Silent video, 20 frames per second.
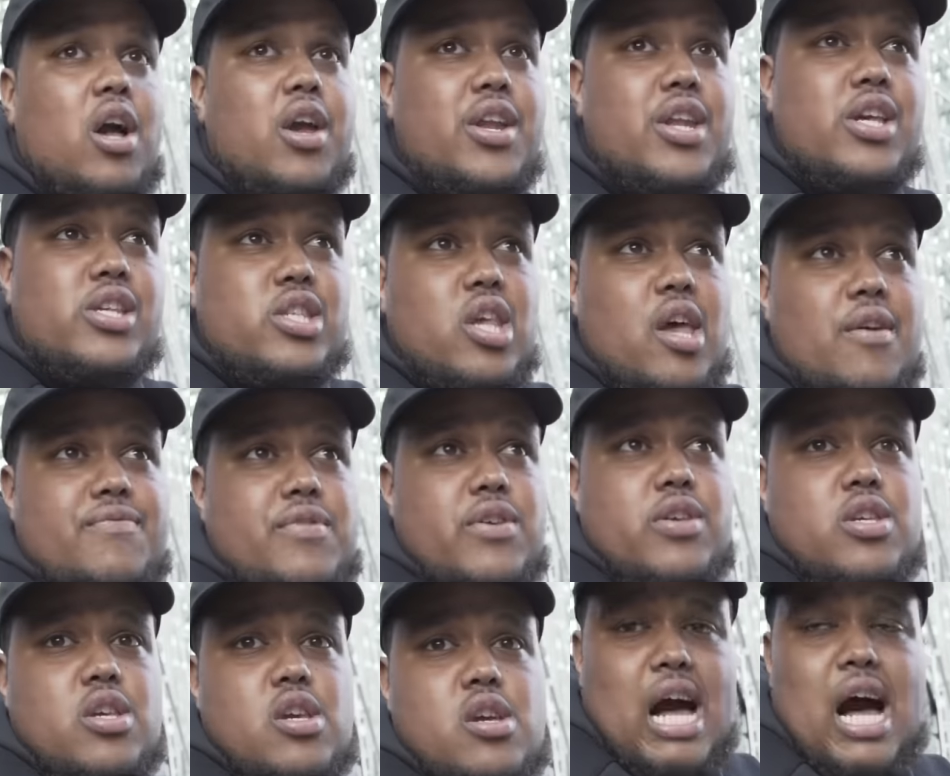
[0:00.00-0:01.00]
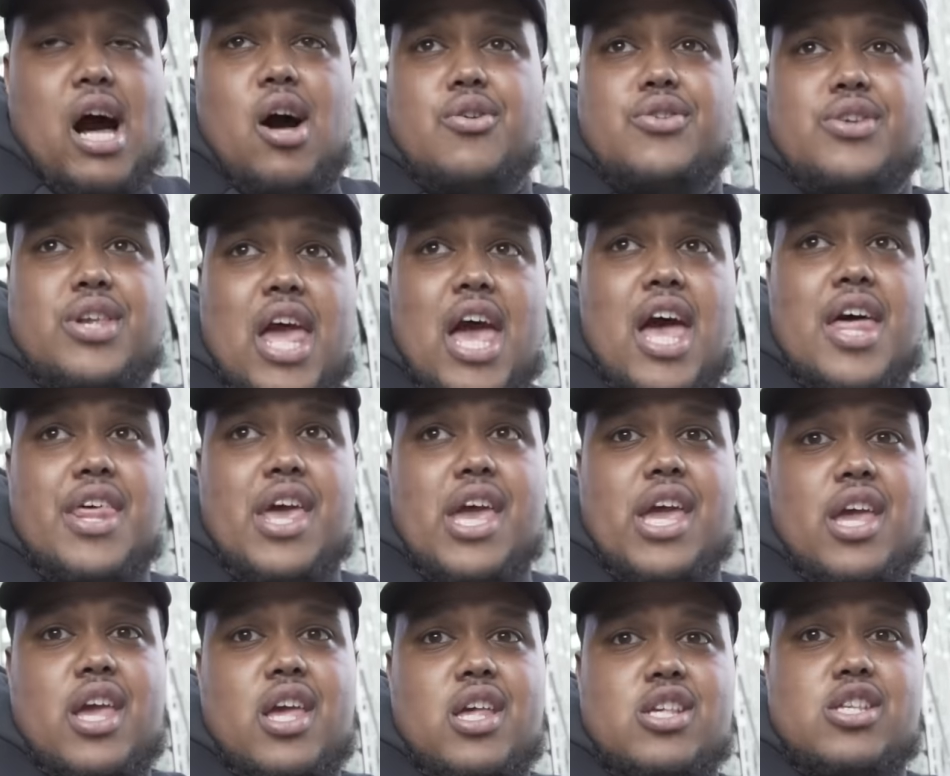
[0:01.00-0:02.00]
They served this. How dare they
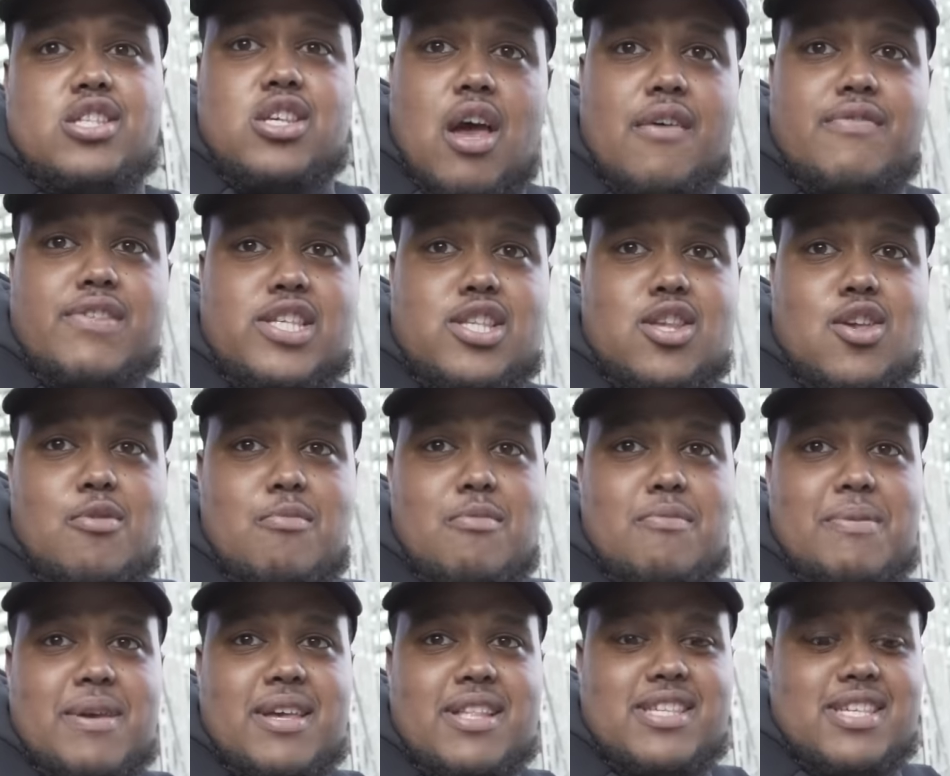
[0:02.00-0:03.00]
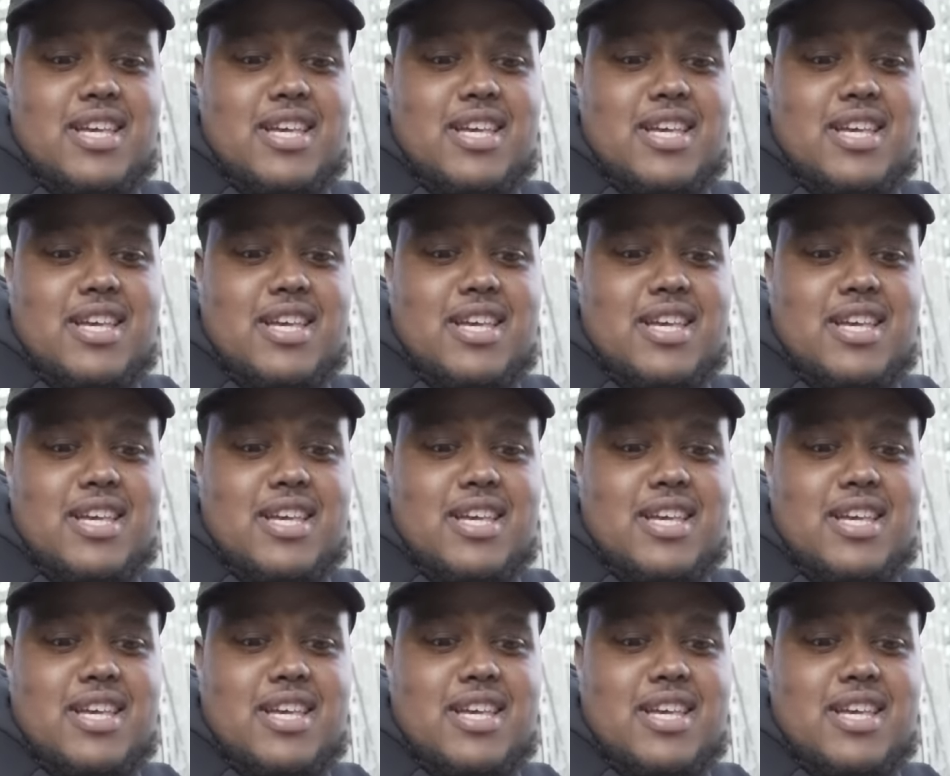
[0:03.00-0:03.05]
serve this to human beings?